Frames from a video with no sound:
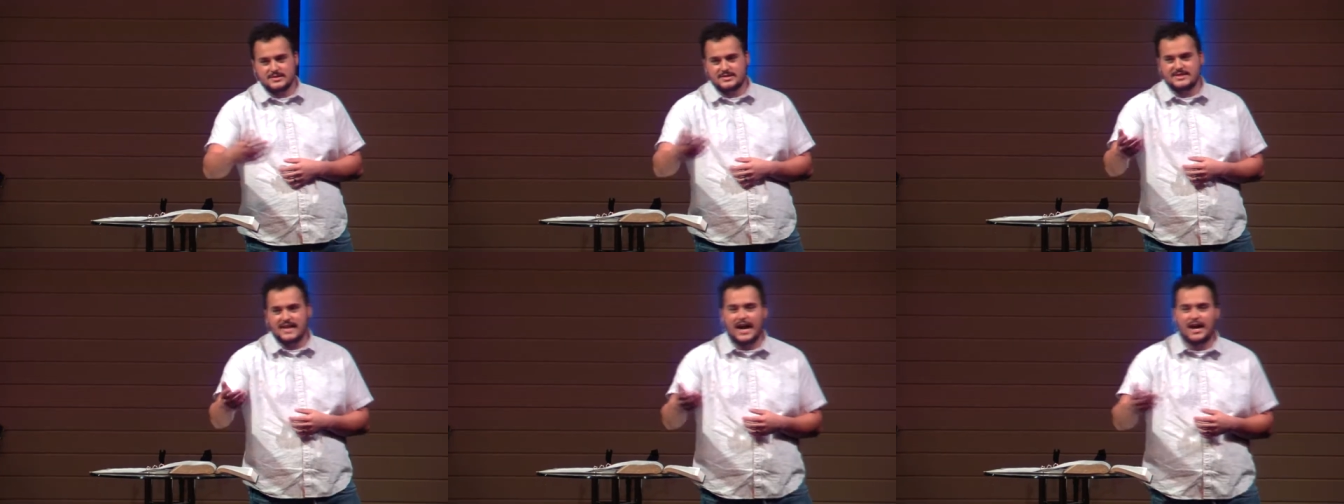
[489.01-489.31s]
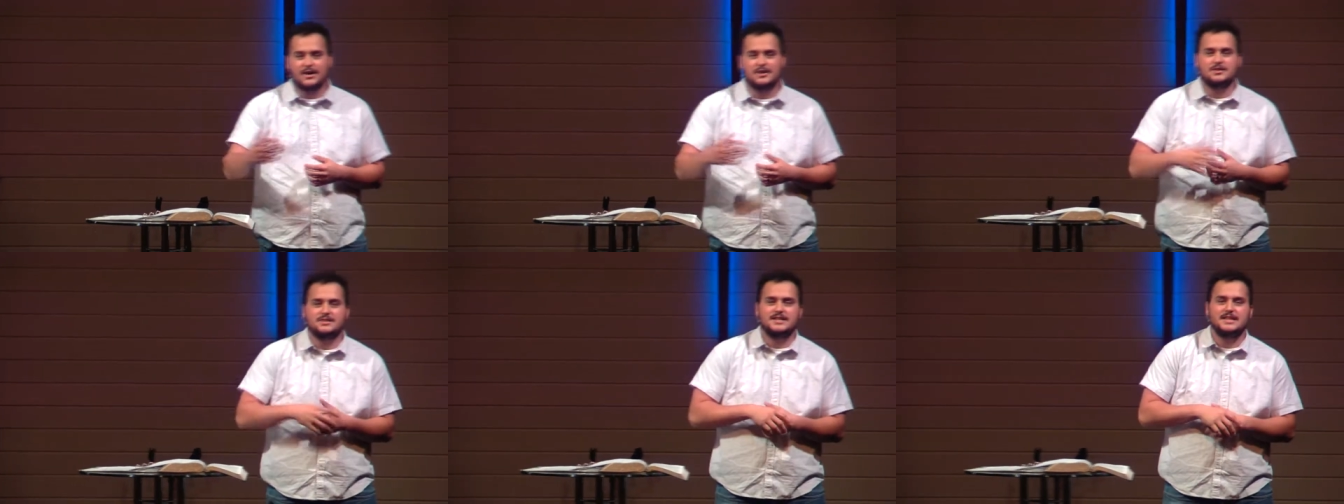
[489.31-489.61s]

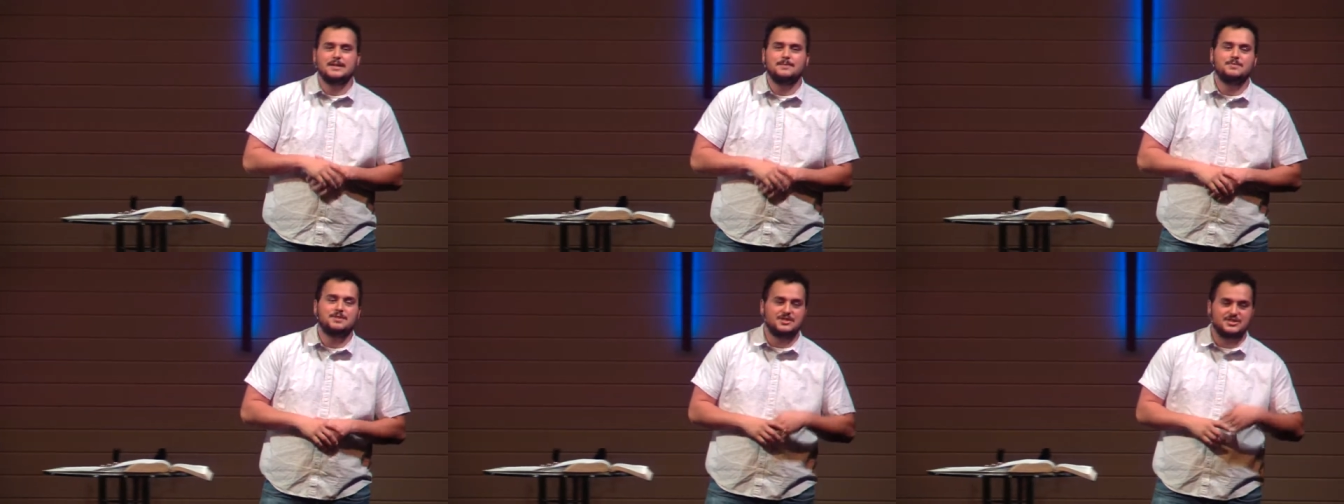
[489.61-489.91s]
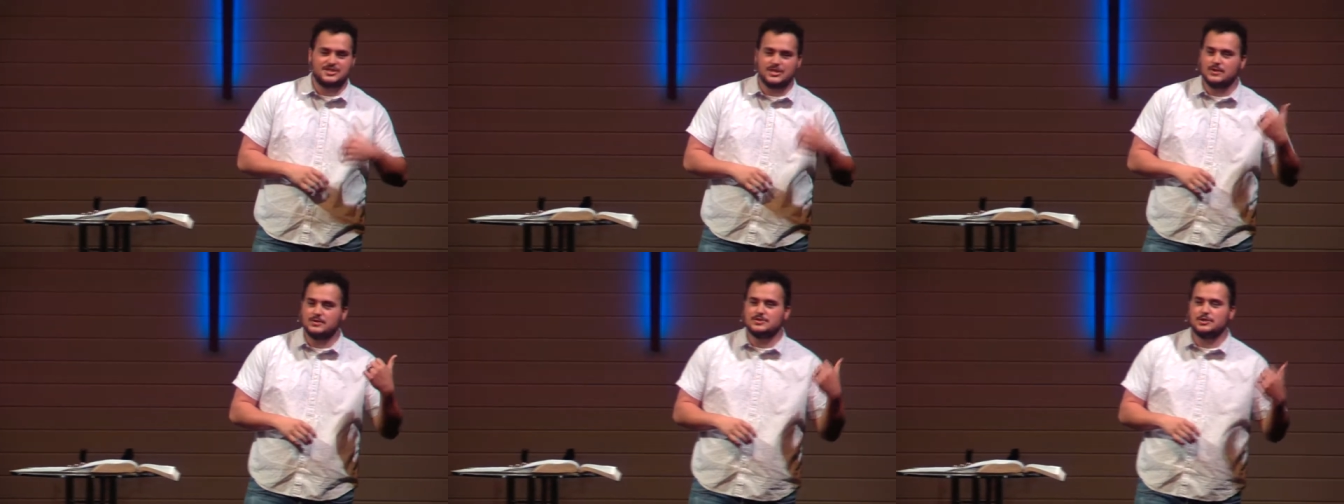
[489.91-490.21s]
Soccer team to
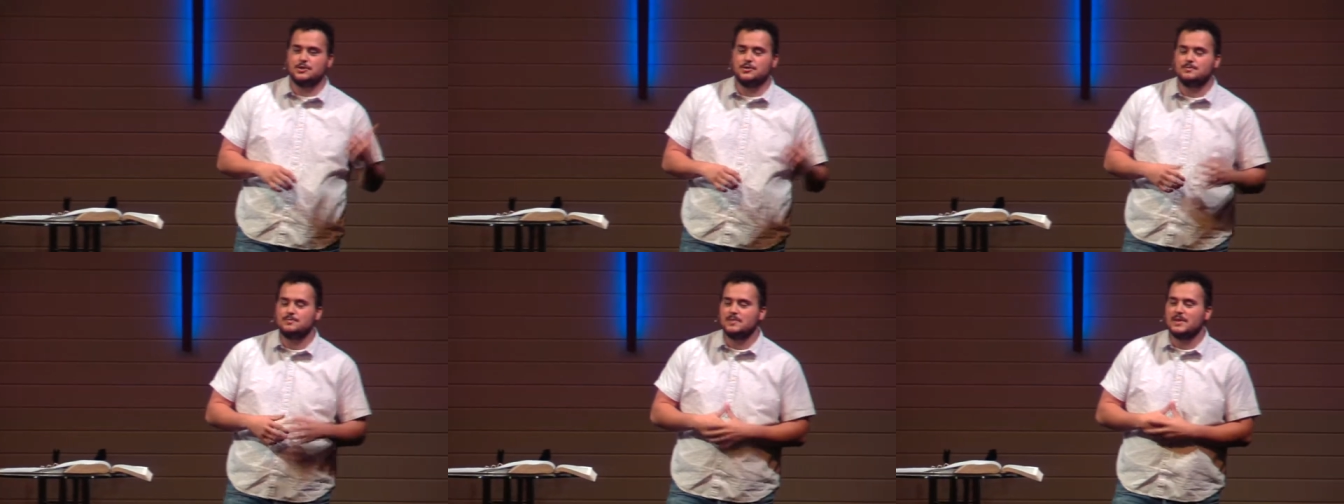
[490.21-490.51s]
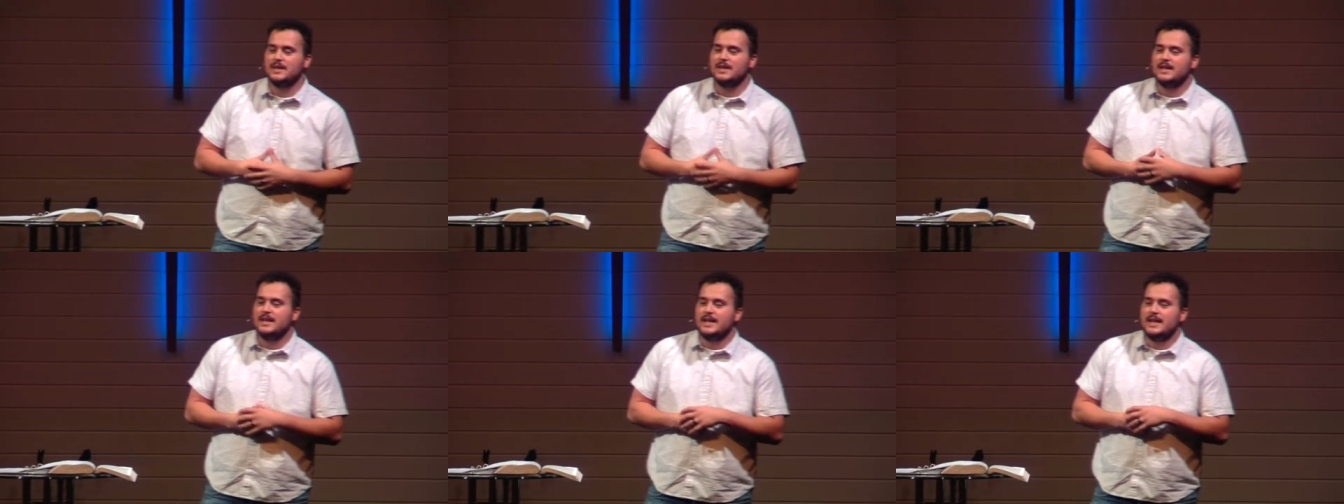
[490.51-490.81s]
Sozo,
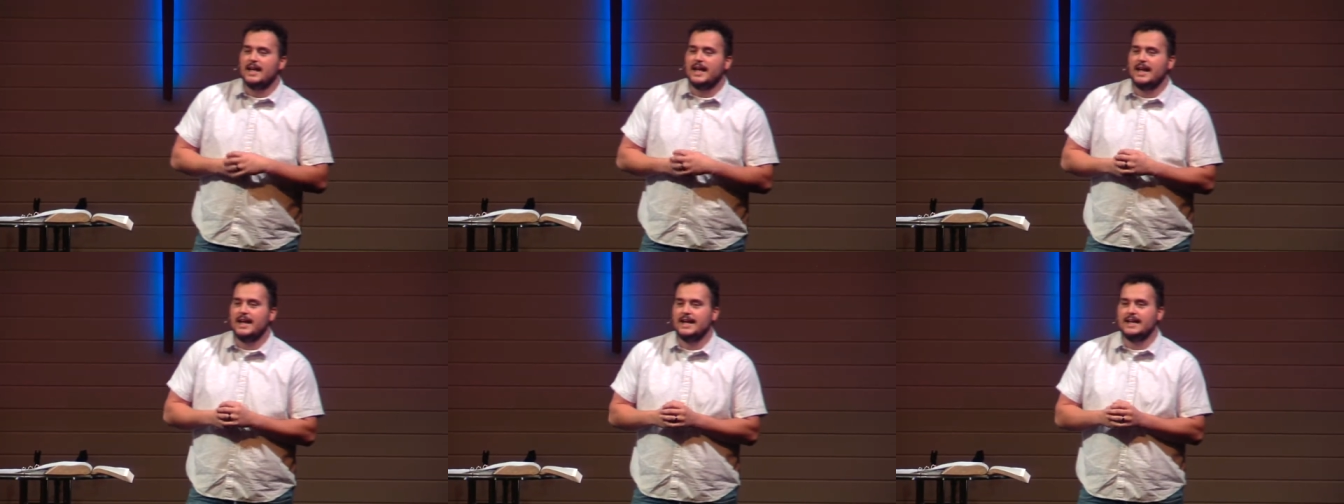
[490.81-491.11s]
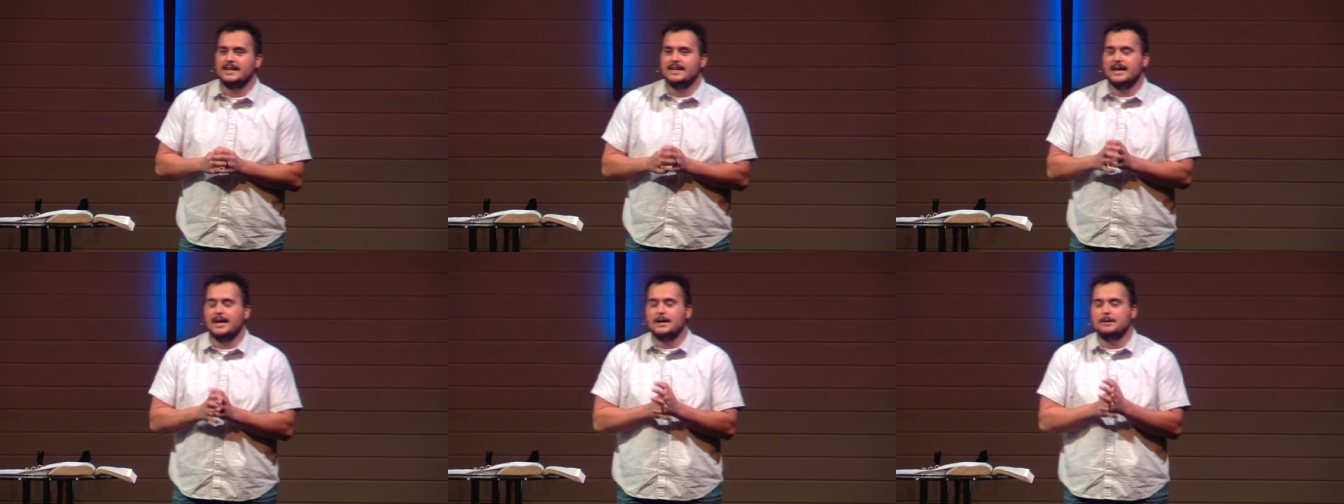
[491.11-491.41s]

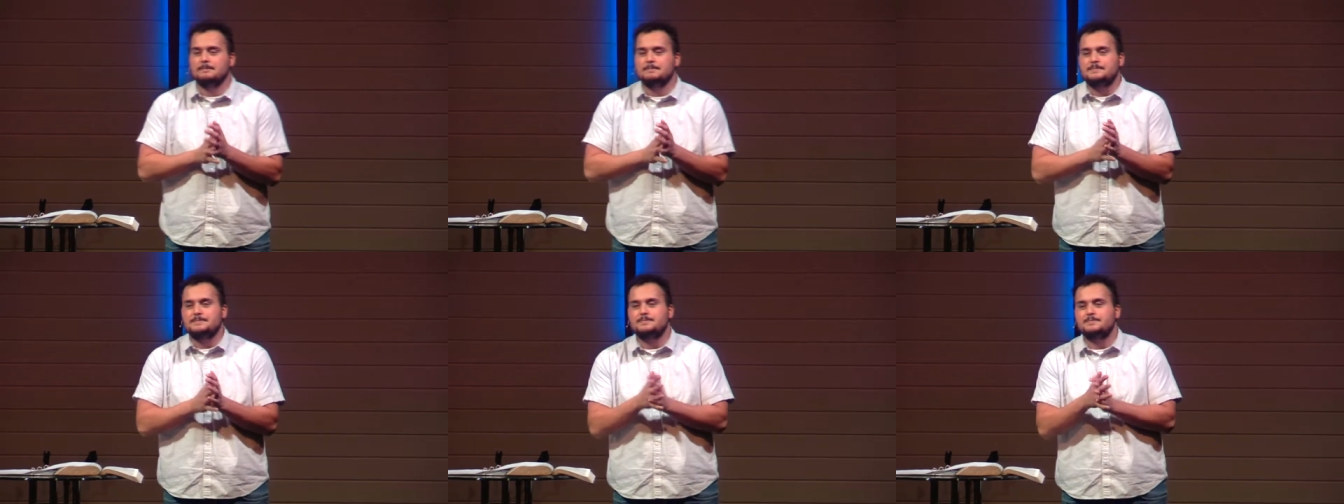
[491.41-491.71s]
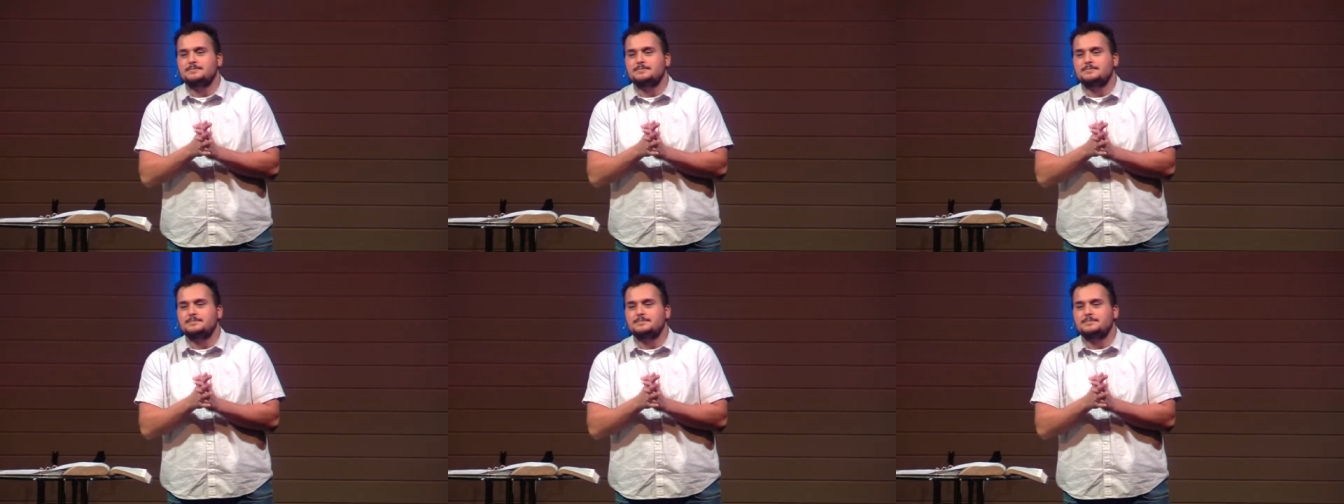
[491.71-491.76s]
and um,